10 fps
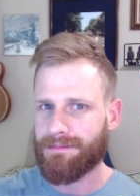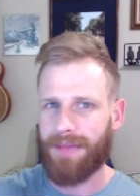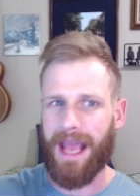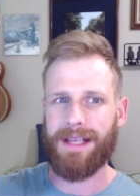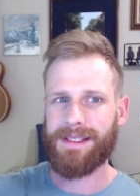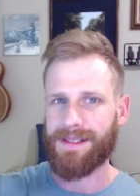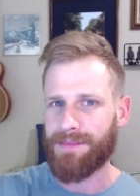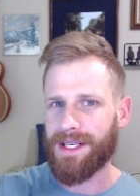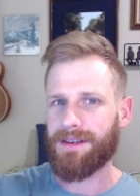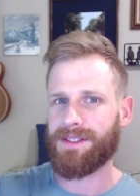paying some
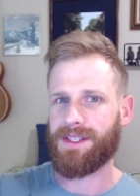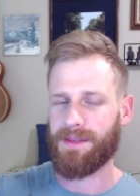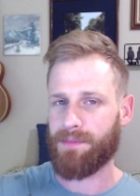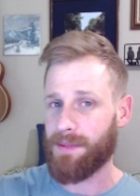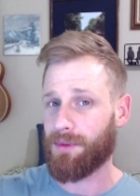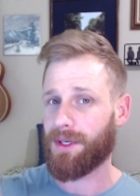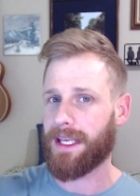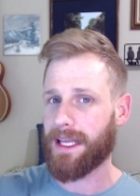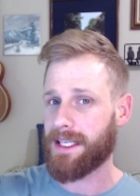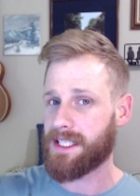bills to some people to
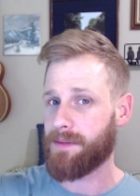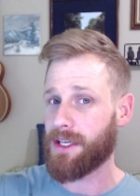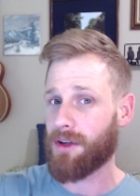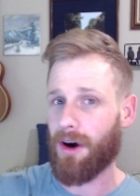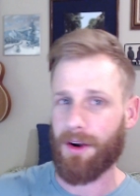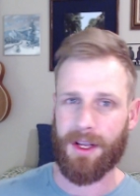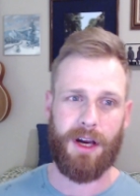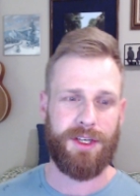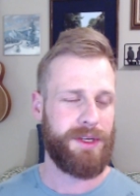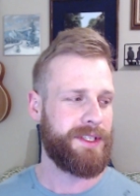get this to be called a
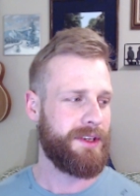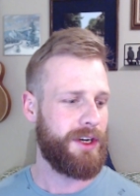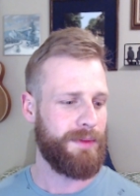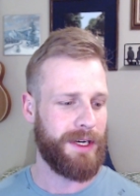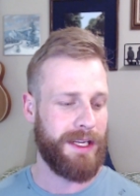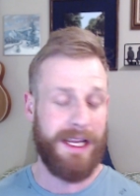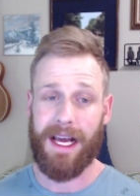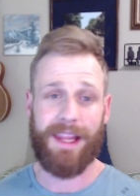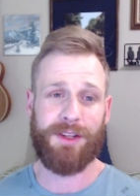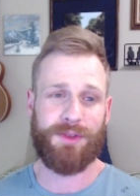country song, but
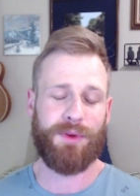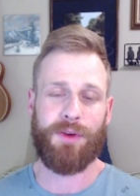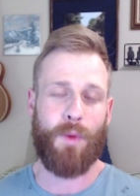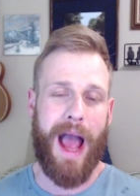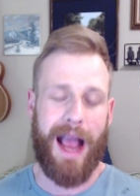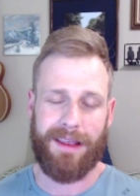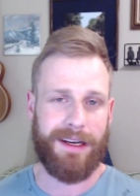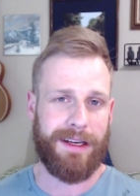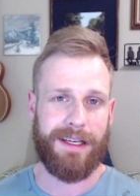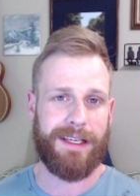I think it's really whack
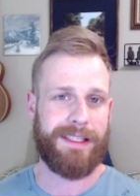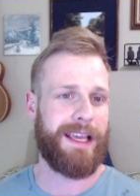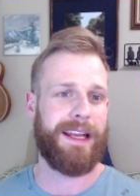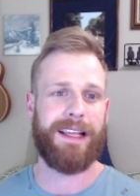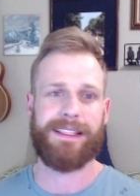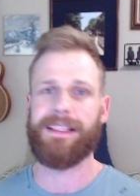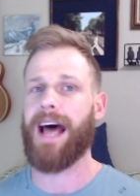that it is, and it's